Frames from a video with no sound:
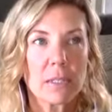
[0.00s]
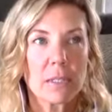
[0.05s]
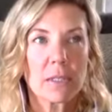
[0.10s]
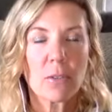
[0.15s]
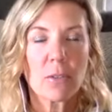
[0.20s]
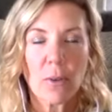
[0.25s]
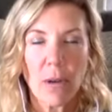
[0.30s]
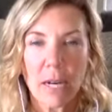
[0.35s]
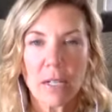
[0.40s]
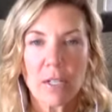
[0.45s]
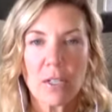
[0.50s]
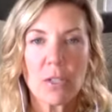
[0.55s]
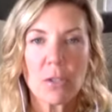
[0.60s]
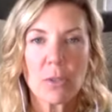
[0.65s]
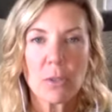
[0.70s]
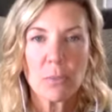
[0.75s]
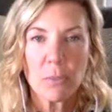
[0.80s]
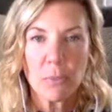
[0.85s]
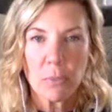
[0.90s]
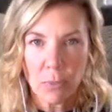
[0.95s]

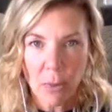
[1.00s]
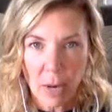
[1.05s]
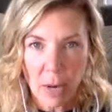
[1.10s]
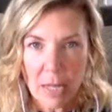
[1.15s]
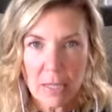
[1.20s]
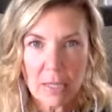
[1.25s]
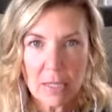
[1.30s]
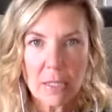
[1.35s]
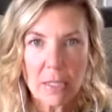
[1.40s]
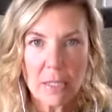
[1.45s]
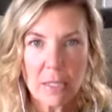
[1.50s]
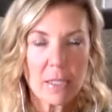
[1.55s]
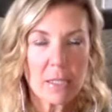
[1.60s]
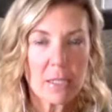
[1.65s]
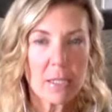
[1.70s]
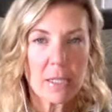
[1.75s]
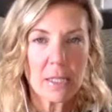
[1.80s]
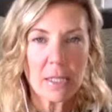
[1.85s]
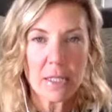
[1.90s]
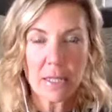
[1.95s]
gratitude practice that's
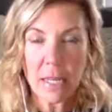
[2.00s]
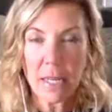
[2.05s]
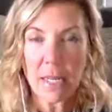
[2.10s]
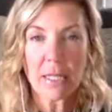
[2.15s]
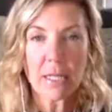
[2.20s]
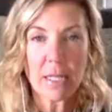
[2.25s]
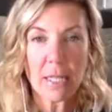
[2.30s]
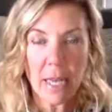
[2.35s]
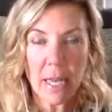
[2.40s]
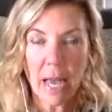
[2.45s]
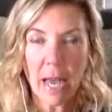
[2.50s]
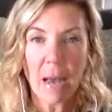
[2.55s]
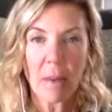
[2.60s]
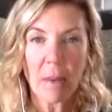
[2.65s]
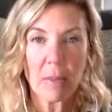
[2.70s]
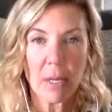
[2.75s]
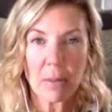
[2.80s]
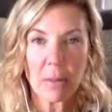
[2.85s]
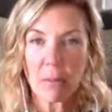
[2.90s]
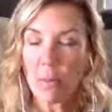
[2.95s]
a daily
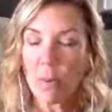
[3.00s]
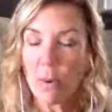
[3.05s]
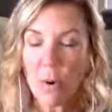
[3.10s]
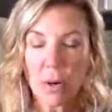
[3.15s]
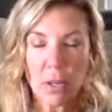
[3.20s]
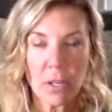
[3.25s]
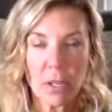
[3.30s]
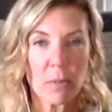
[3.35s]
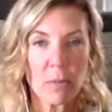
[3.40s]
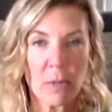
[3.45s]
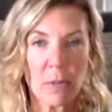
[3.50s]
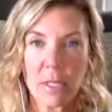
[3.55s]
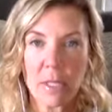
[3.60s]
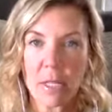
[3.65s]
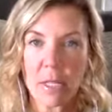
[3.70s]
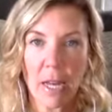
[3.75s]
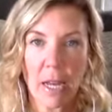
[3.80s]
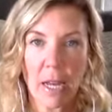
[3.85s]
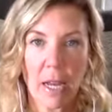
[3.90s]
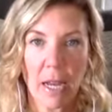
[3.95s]
habit, more than once a
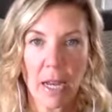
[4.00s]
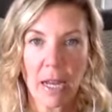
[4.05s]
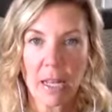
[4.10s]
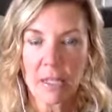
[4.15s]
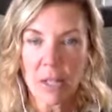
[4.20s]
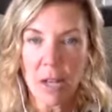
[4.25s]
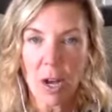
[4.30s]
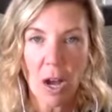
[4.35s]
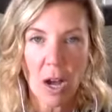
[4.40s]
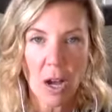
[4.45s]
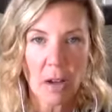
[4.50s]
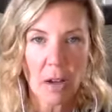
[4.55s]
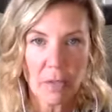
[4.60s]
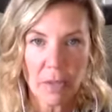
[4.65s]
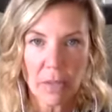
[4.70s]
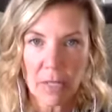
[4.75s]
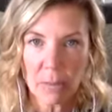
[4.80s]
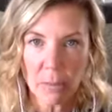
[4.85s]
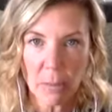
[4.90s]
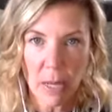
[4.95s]
day, as often
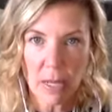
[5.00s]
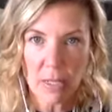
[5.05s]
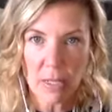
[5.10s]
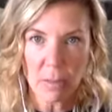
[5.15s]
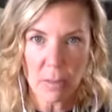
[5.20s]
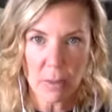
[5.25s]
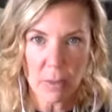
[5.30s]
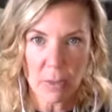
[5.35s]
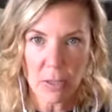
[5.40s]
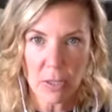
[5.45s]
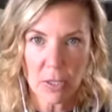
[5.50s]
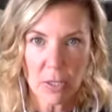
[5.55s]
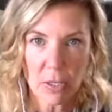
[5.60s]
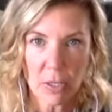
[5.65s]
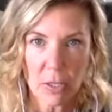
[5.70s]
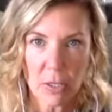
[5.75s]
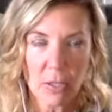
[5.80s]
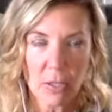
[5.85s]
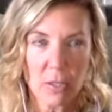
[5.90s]
as possible, just